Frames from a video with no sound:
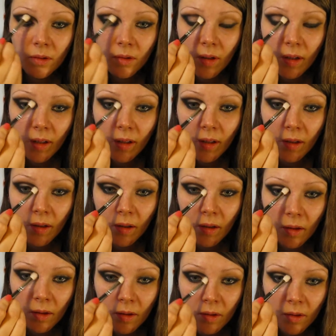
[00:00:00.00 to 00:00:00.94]
Okay,
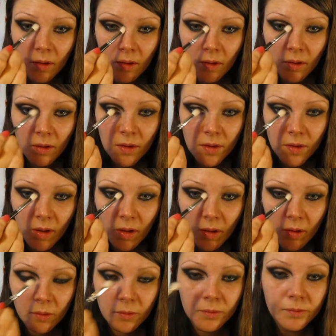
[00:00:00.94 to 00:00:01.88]

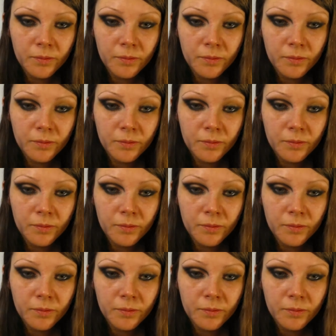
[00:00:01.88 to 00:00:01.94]
so